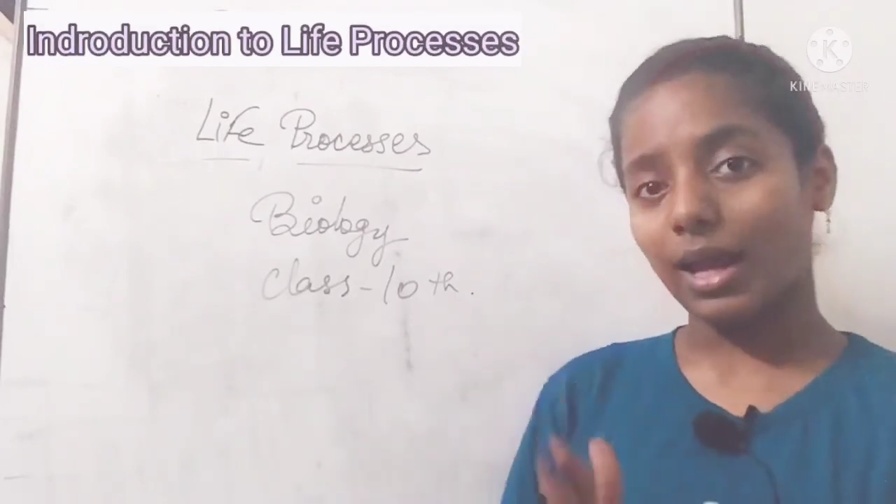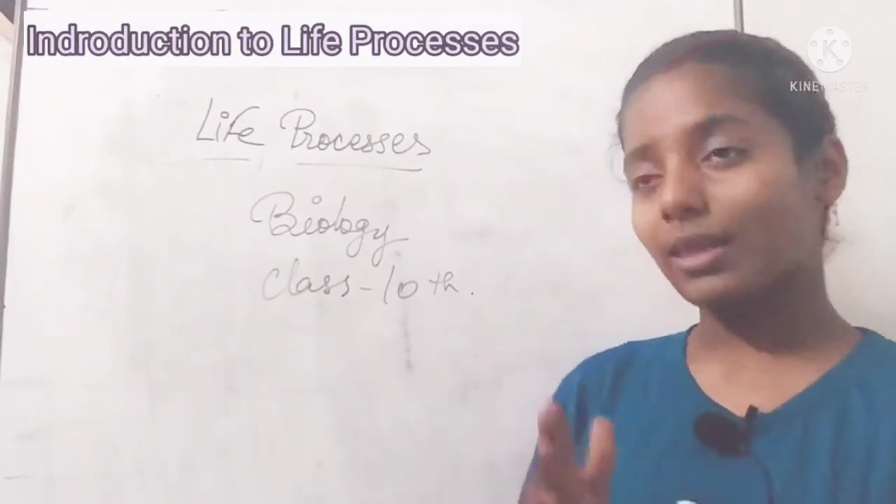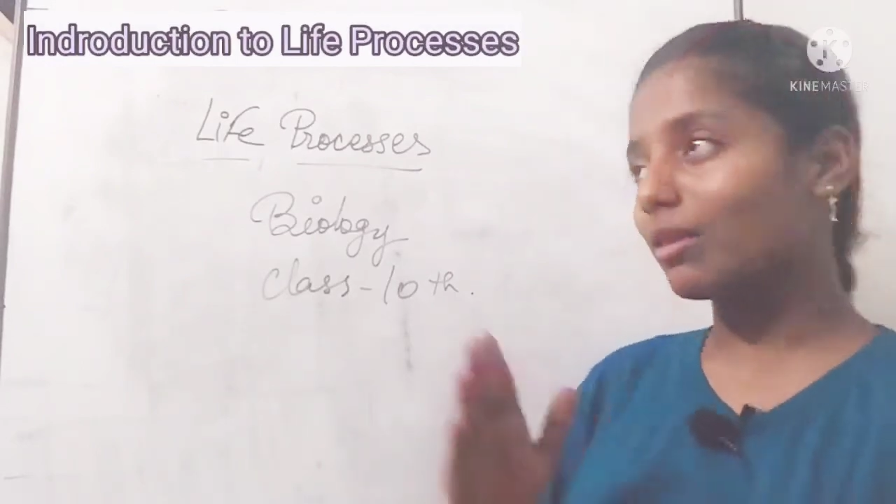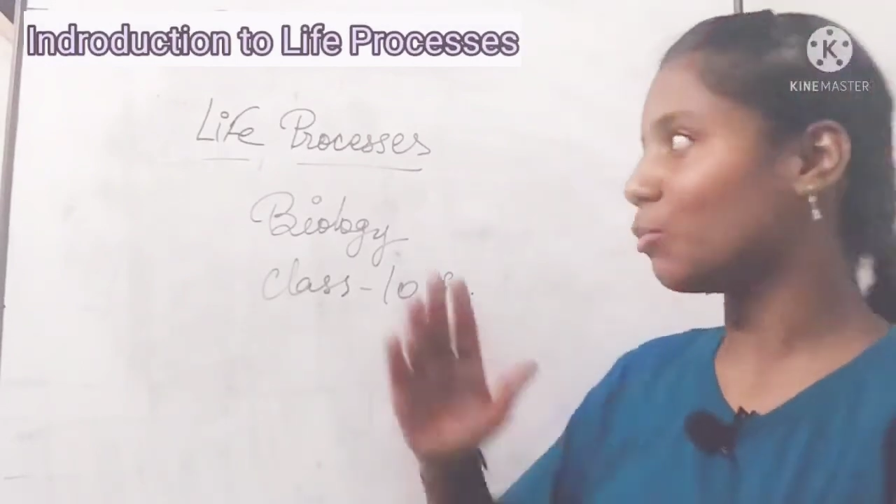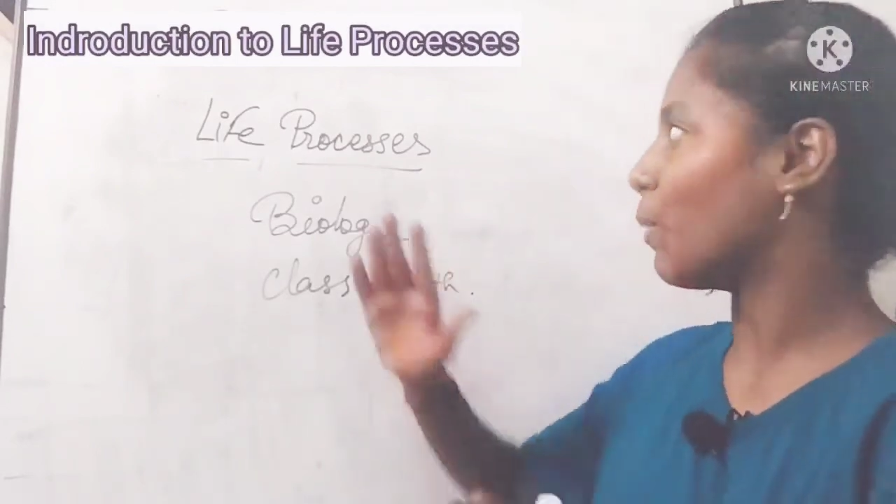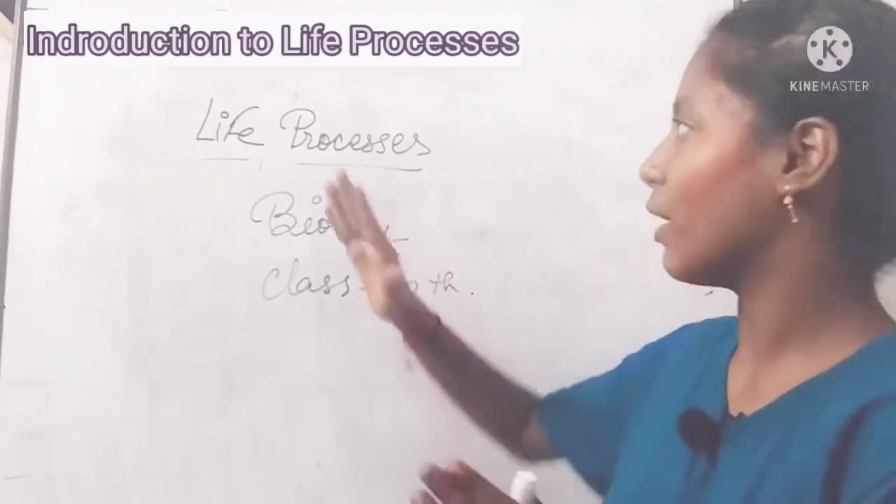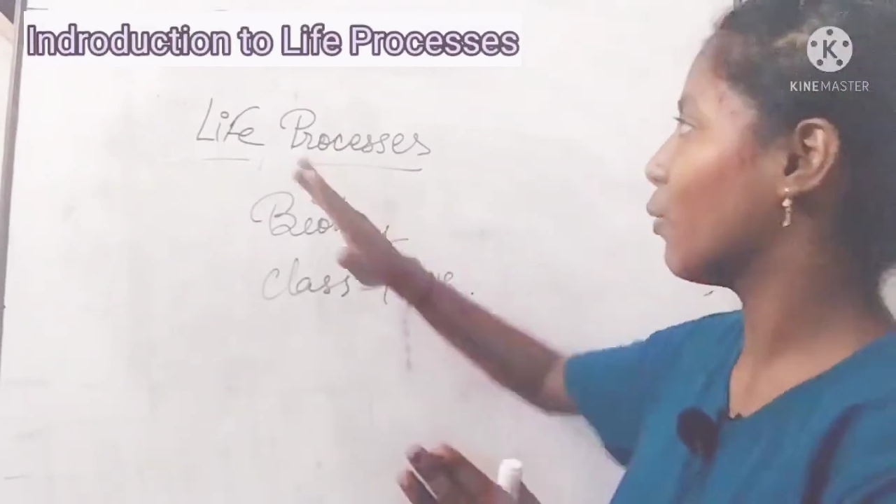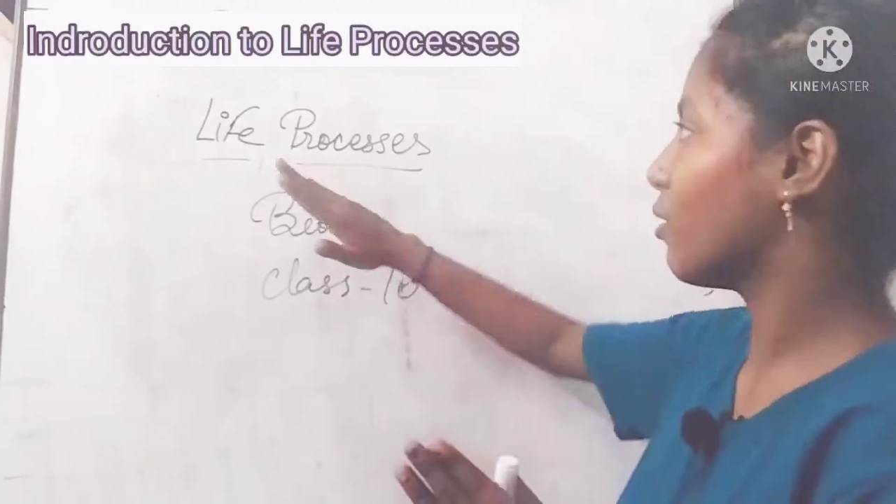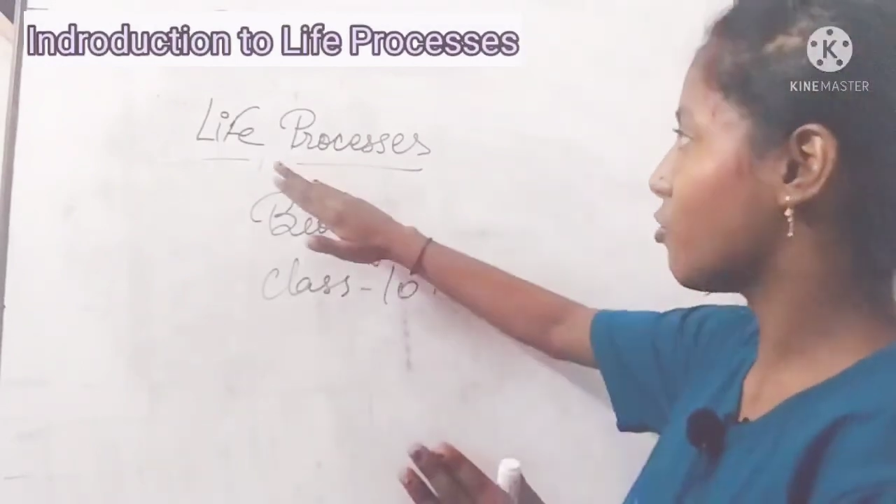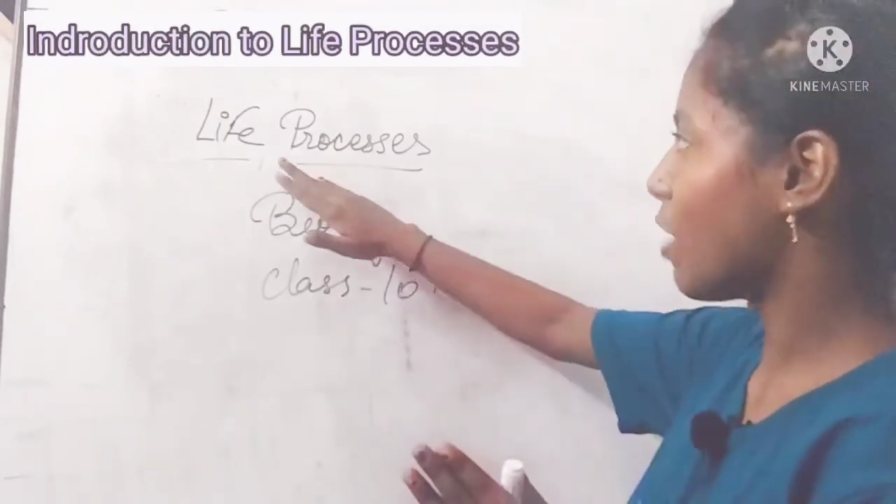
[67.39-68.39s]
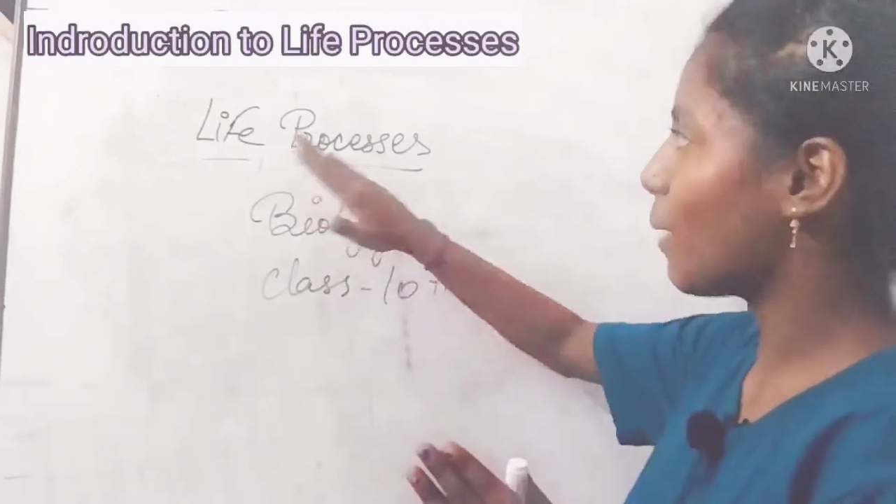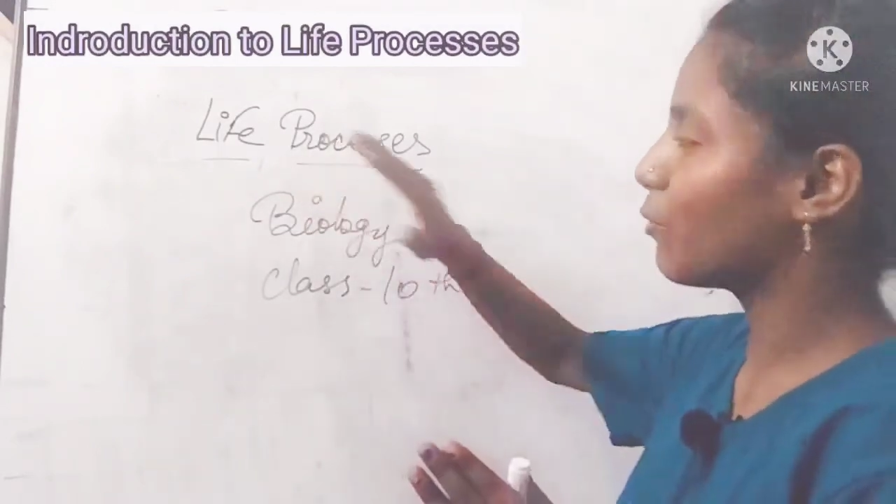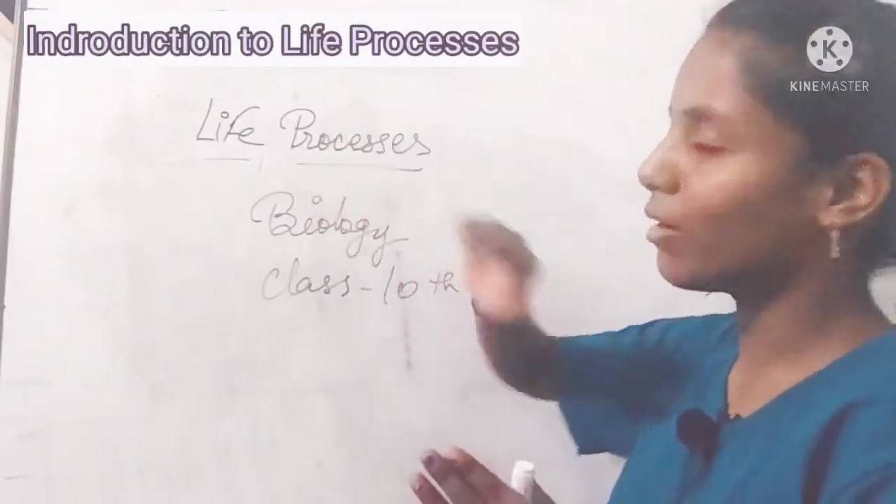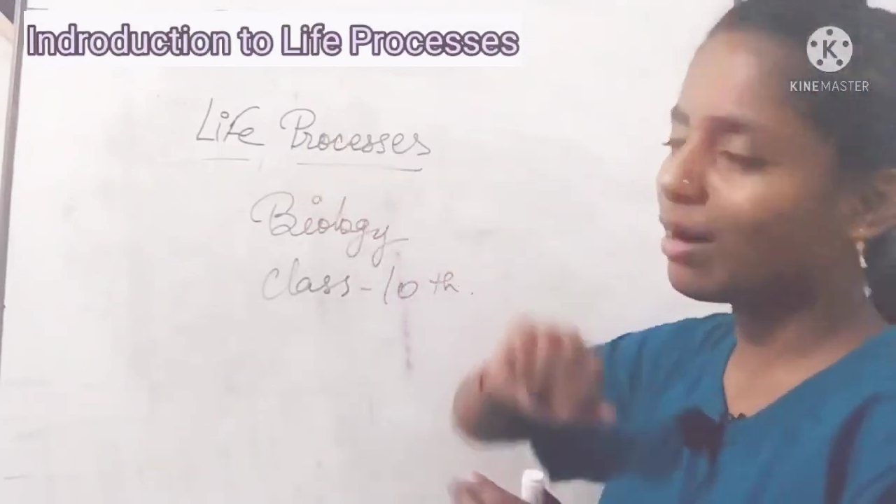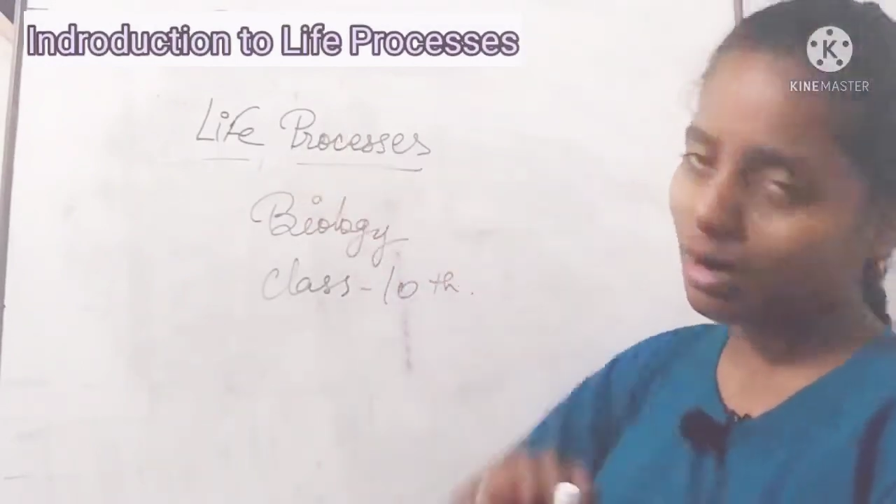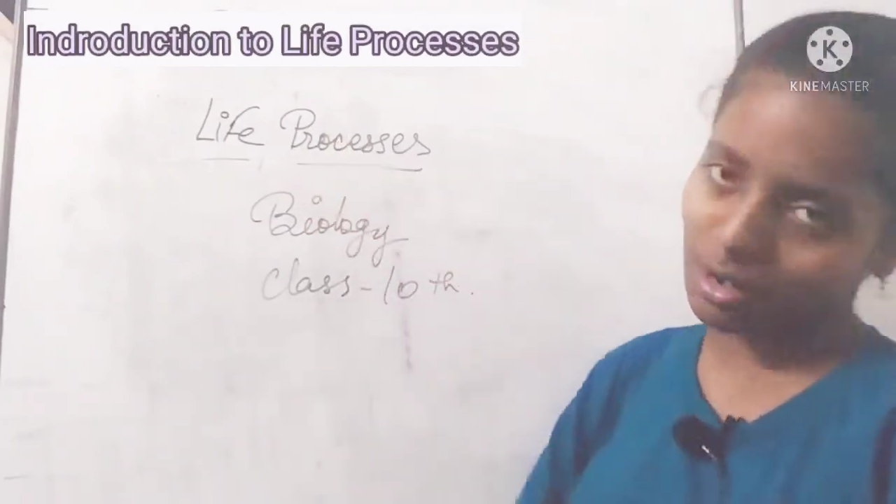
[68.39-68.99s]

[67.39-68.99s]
in this particular chapter,